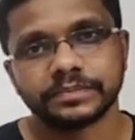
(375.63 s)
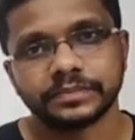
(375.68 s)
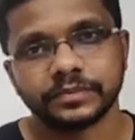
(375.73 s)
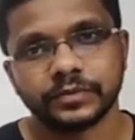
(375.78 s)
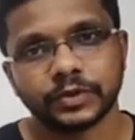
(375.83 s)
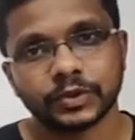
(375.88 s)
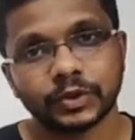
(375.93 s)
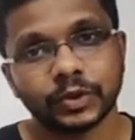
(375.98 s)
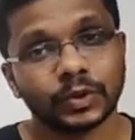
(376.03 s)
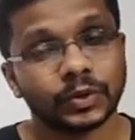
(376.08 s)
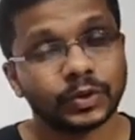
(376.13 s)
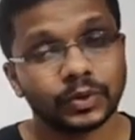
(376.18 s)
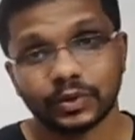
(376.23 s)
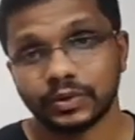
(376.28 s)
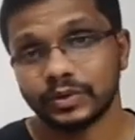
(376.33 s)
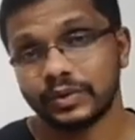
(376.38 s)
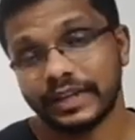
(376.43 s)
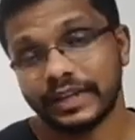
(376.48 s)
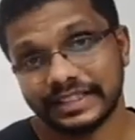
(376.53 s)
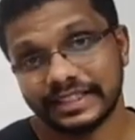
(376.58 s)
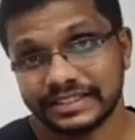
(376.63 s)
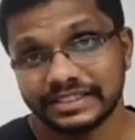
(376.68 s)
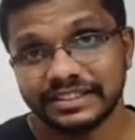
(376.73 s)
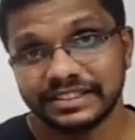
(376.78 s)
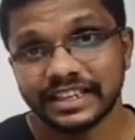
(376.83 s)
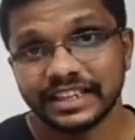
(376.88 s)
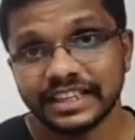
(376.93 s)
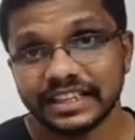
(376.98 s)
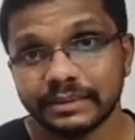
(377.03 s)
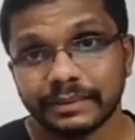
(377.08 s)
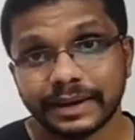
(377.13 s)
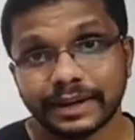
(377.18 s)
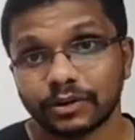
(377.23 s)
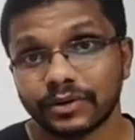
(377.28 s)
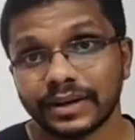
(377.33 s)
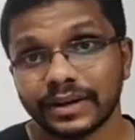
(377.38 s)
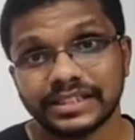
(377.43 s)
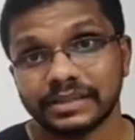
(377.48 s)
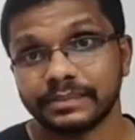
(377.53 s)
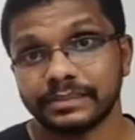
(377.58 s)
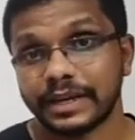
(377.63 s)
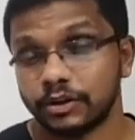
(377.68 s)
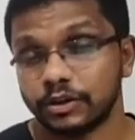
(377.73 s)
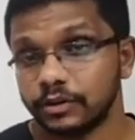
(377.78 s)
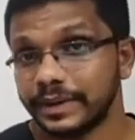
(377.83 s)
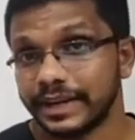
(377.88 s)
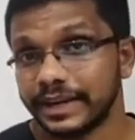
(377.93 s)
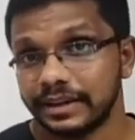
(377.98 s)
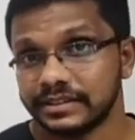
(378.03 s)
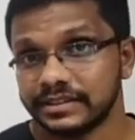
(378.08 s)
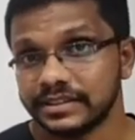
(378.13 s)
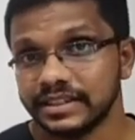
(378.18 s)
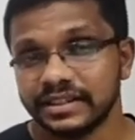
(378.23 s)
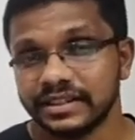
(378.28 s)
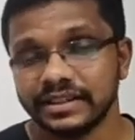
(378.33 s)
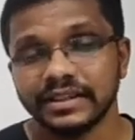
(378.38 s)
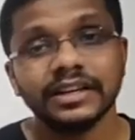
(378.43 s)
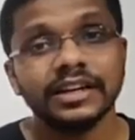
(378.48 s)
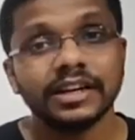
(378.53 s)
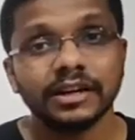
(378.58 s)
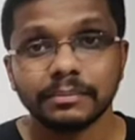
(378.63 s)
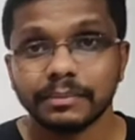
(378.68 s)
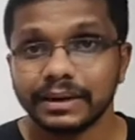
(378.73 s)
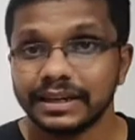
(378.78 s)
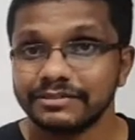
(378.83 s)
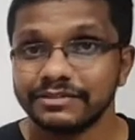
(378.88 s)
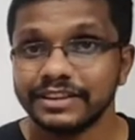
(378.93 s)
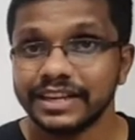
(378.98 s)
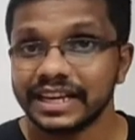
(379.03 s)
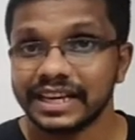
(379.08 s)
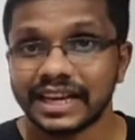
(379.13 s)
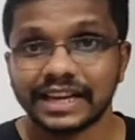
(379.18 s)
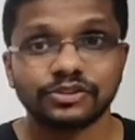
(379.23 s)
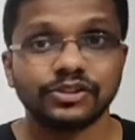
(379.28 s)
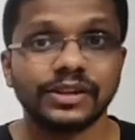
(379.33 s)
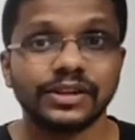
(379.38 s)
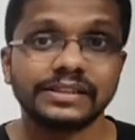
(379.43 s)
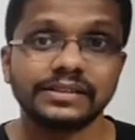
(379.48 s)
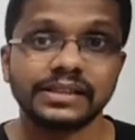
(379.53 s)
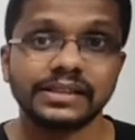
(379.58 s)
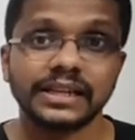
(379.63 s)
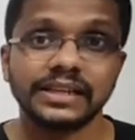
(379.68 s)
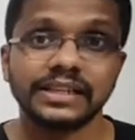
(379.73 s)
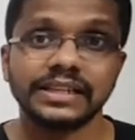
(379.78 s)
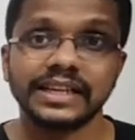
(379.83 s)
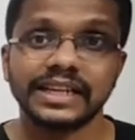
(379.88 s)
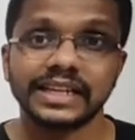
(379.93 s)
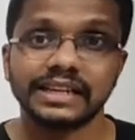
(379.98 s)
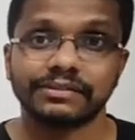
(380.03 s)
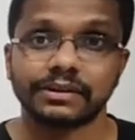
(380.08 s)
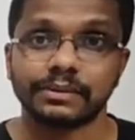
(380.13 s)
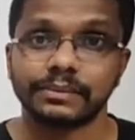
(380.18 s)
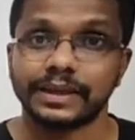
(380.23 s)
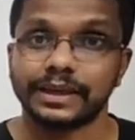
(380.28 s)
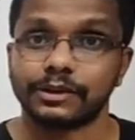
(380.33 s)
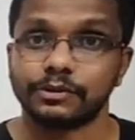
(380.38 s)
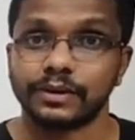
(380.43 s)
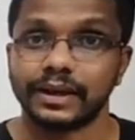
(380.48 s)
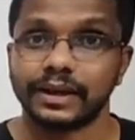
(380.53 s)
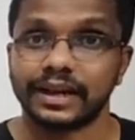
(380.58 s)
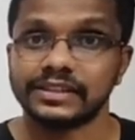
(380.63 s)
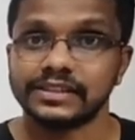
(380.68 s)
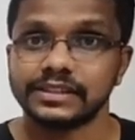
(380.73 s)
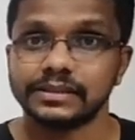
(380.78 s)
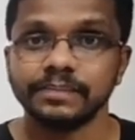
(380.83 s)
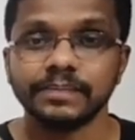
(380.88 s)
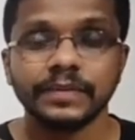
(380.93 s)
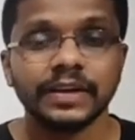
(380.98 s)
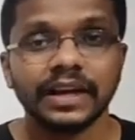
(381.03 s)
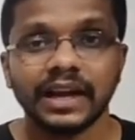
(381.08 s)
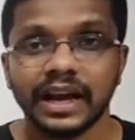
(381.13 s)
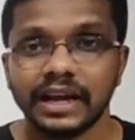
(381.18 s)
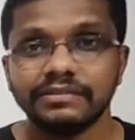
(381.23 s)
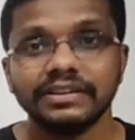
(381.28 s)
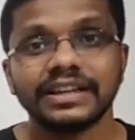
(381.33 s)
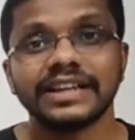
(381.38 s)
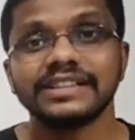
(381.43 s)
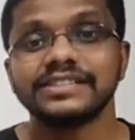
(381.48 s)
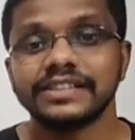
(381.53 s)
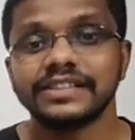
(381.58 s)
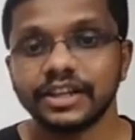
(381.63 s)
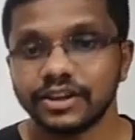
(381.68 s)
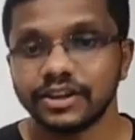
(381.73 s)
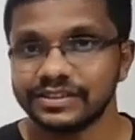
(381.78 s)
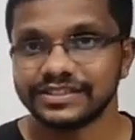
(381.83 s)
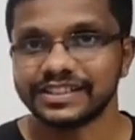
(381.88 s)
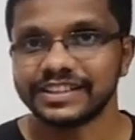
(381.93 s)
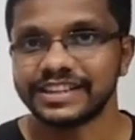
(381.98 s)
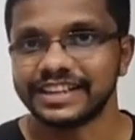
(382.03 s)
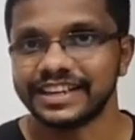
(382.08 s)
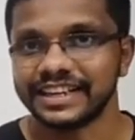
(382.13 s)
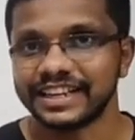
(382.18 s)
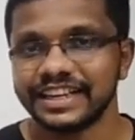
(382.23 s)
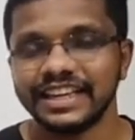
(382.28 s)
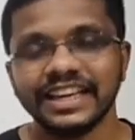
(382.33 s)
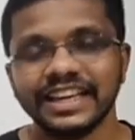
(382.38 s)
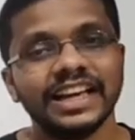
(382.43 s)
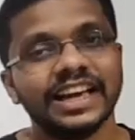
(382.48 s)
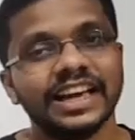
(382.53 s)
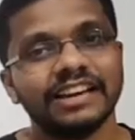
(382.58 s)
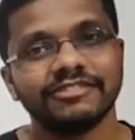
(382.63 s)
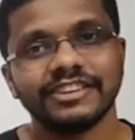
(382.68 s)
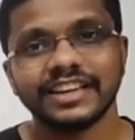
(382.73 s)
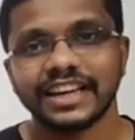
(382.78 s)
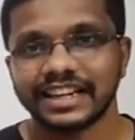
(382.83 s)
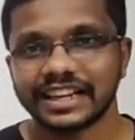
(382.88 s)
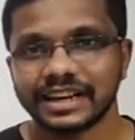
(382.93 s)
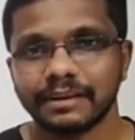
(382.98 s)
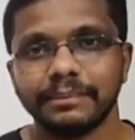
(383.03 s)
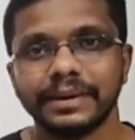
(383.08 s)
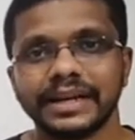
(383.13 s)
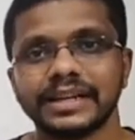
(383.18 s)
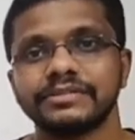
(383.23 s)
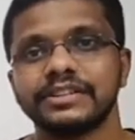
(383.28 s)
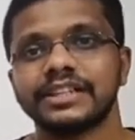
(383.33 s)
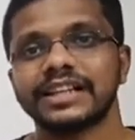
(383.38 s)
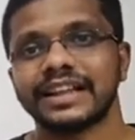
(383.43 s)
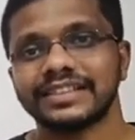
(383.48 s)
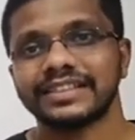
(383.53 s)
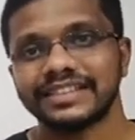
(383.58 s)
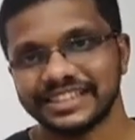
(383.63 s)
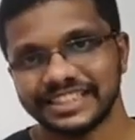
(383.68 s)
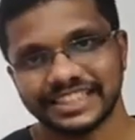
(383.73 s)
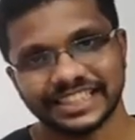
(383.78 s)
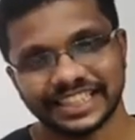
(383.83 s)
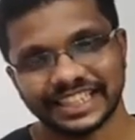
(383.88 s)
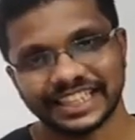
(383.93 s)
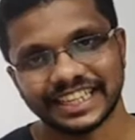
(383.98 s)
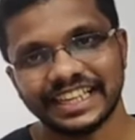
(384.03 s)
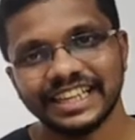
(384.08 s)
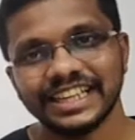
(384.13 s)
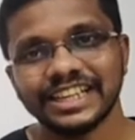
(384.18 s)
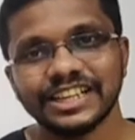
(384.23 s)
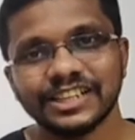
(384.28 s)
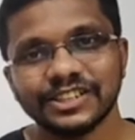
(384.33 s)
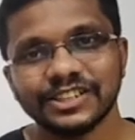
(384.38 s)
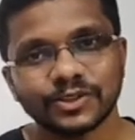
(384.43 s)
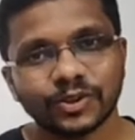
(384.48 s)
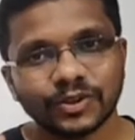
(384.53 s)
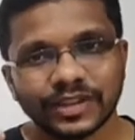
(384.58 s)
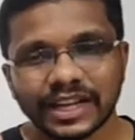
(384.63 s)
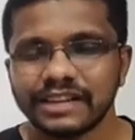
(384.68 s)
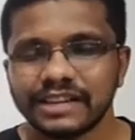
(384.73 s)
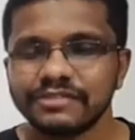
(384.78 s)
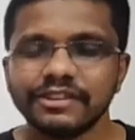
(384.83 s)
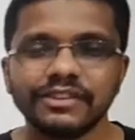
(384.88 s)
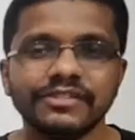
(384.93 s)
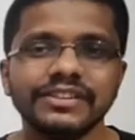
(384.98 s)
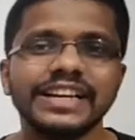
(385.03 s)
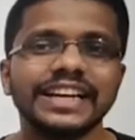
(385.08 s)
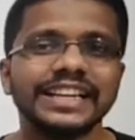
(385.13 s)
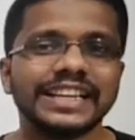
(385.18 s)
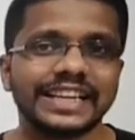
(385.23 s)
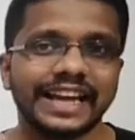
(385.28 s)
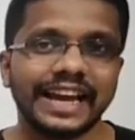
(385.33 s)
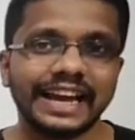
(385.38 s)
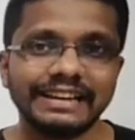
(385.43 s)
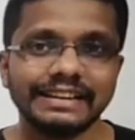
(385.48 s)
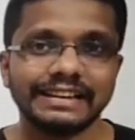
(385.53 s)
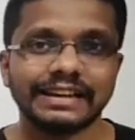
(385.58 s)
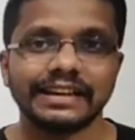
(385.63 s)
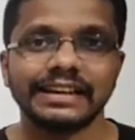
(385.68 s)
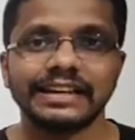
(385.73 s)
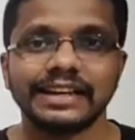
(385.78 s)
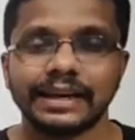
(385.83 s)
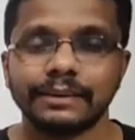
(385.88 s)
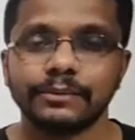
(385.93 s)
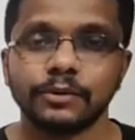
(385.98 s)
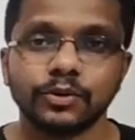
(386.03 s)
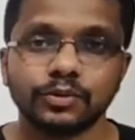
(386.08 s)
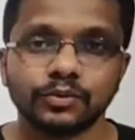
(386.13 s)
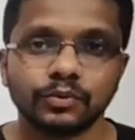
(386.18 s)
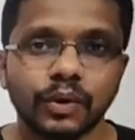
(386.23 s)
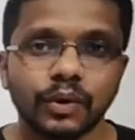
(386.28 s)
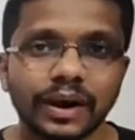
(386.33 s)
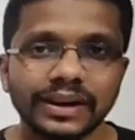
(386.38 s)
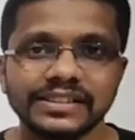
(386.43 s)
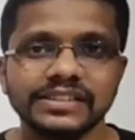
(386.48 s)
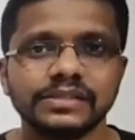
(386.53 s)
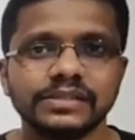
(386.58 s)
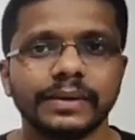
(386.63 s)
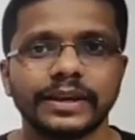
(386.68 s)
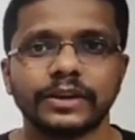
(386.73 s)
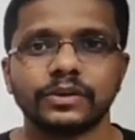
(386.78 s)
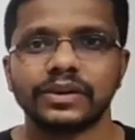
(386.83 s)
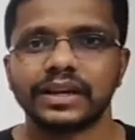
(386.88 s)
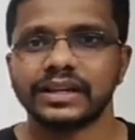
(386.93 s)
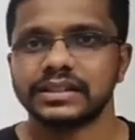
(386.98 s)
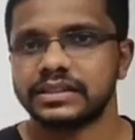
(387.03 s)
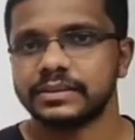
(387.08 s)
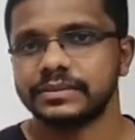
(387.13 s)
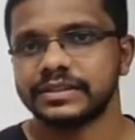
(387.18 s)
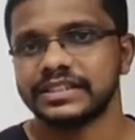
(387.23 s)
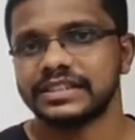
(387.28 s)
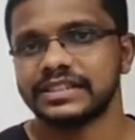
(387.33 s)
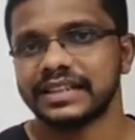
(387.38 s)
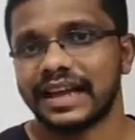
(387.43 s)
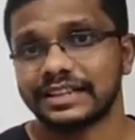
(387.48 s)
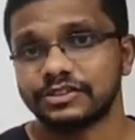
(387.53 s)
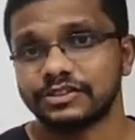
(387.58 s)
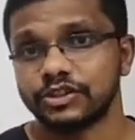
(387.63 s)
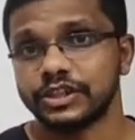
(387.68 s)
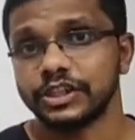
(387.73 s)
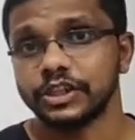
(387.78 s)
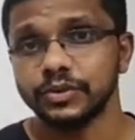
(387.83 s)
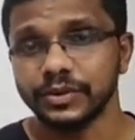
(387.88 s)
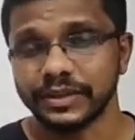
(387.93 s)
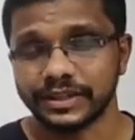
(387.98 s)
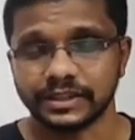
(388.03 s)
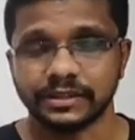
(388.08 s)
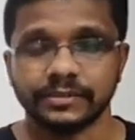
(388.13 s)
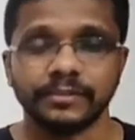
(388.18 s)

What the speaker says: So essentially the microorganism cannot be cultured, but we can actually isolate the DNA from the microorganism, and we can sequence the DNA, we can compare it with other DNA, so that we will get an idea about what this microorganism is actually doing.